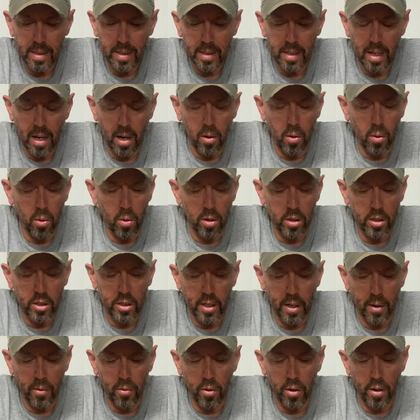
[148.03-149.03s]
I ordered
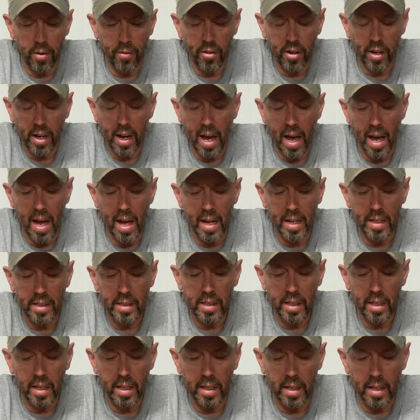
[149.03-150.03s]
several different kinds,
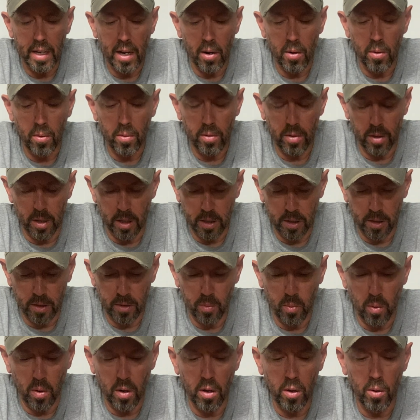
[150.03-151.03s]
and this is
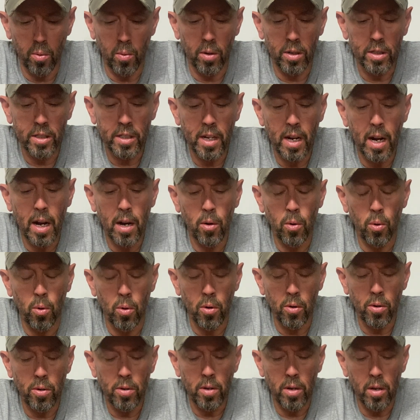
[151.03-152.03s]
one of the ones that I
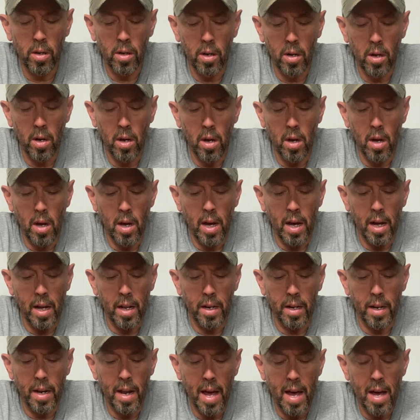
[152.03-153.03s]
ordered.
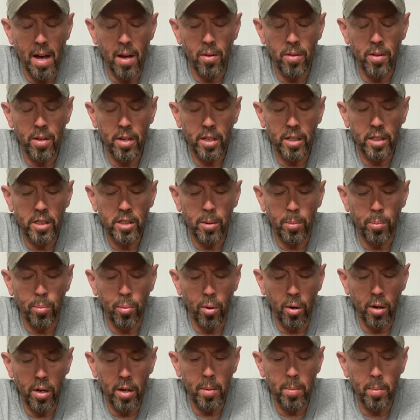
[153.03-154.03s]
And now these are
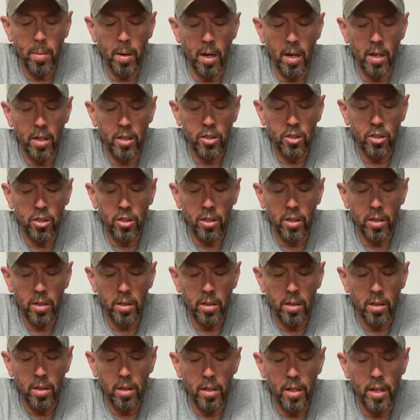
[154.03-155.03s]
pretty much
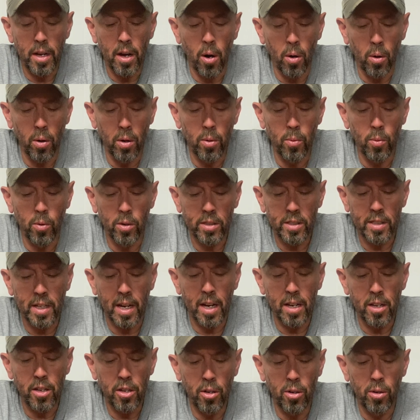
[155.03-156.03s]
the only ones I
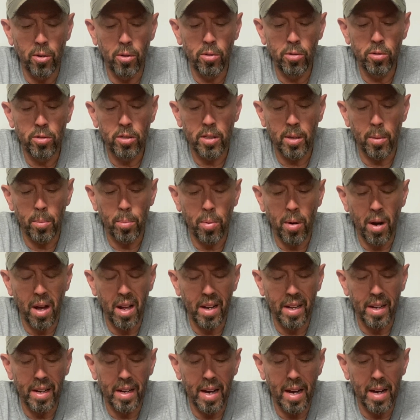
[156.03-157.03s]
use, and
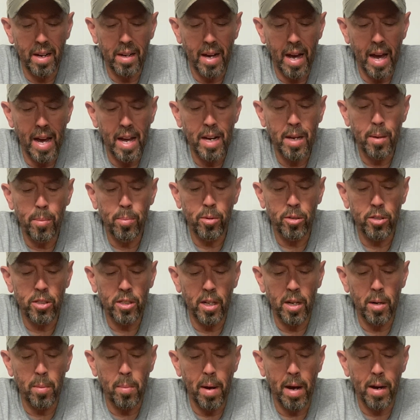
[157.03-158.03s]
probably
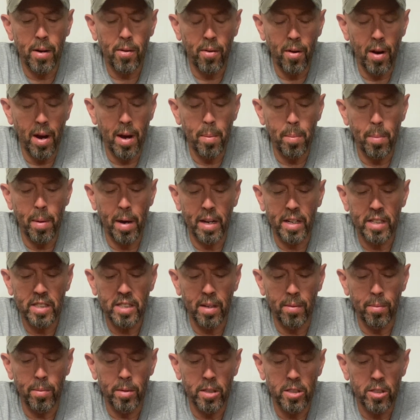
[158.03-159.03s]
80% of my crankbaits
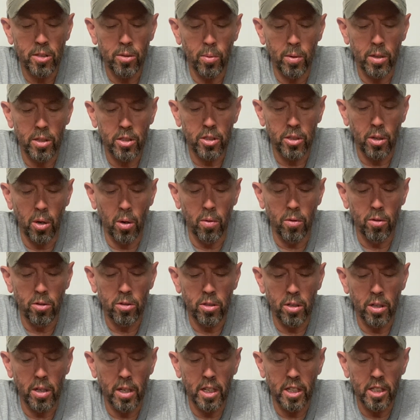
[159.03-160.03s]
have been switched over
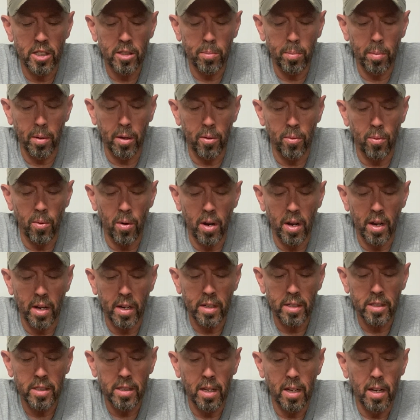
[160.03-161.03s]
to these split rings.